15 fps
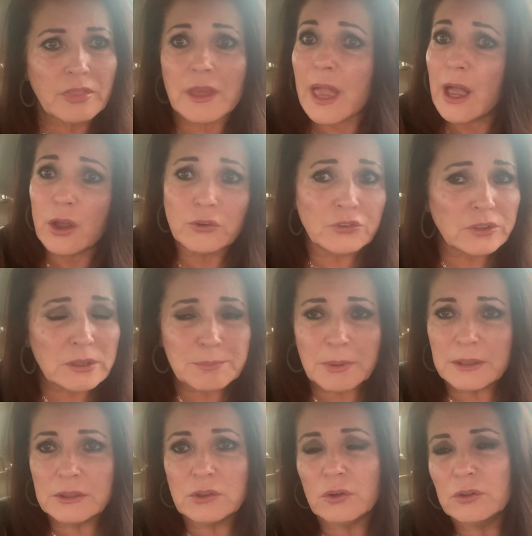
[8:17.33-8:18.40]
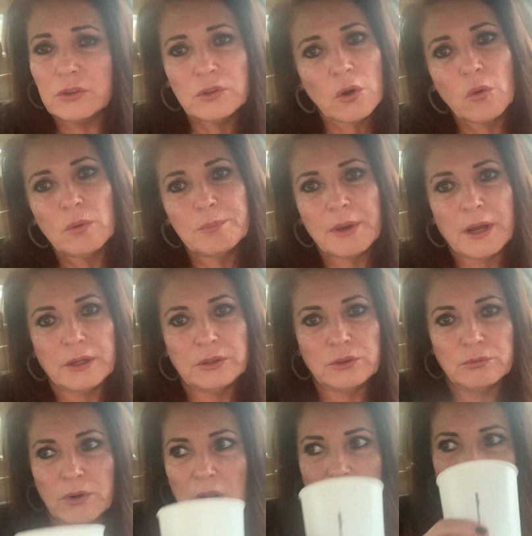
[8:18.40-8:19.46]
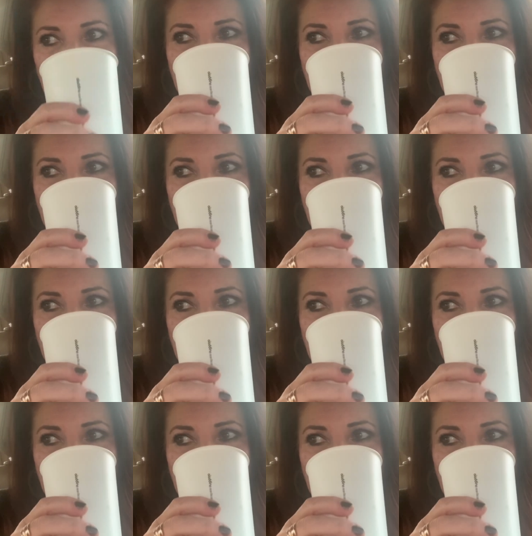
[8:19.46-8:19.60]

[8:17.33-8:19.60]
how's anybody going to know about you, right?